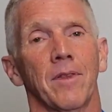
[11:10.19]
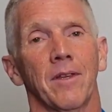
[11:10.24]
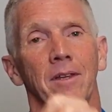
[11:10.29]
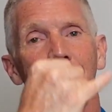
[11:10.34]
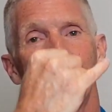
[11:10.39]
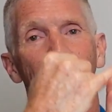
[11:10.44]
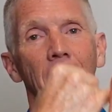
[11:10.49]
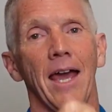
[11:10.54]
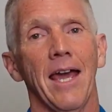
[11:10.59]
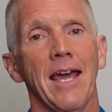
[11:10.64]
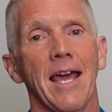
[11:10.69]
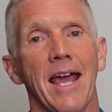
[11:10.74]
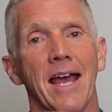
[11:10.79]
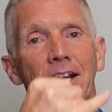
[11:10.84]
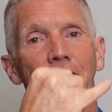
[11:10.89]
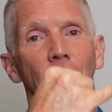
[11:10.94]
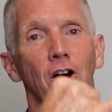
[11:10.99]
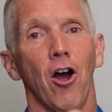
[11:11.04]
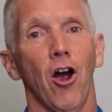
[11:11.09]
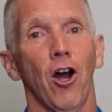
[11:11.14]
Okay, and
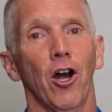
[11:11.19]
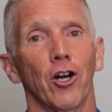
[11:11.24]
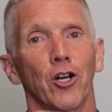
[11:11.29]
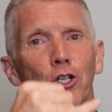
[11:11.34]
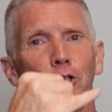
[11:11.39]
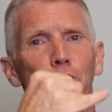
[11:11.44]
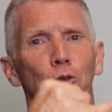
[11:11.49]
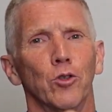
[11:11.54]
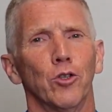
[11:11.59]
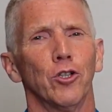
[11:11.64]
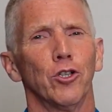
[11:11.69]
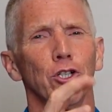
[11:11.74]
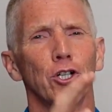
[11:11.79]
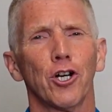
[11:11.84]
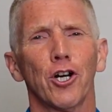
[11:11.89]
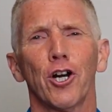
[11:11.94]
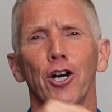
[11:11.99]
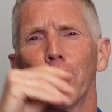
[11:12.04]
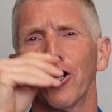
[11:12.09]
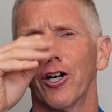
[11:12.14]
in art, you
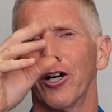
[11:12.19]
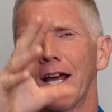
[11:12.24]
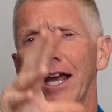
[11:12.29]
learn